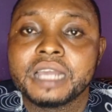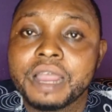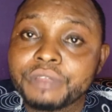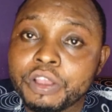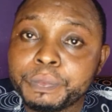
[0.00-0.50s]

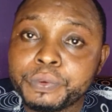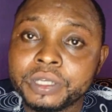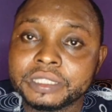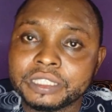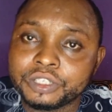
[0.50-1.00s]
After you
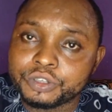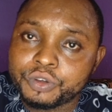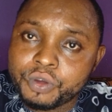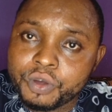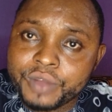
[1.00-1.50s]
pour it in,
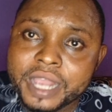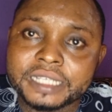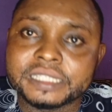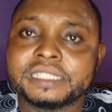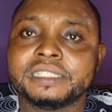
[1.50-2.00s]
cover
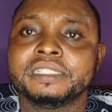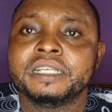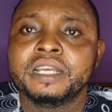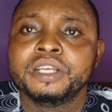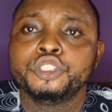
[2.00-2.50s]
it.
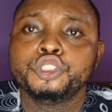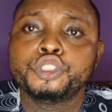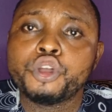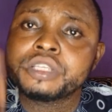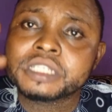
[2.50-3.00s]

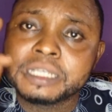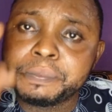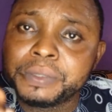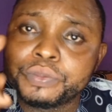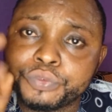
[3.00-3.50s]
Just
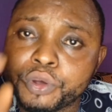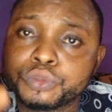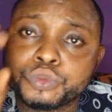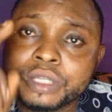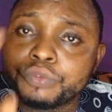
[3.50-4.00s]
keep it
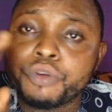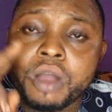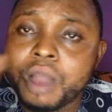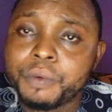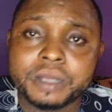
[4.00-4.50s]
for
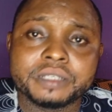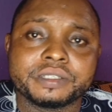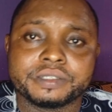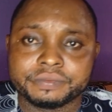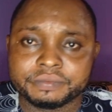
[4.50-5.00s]
24
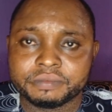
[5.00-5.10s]
hours.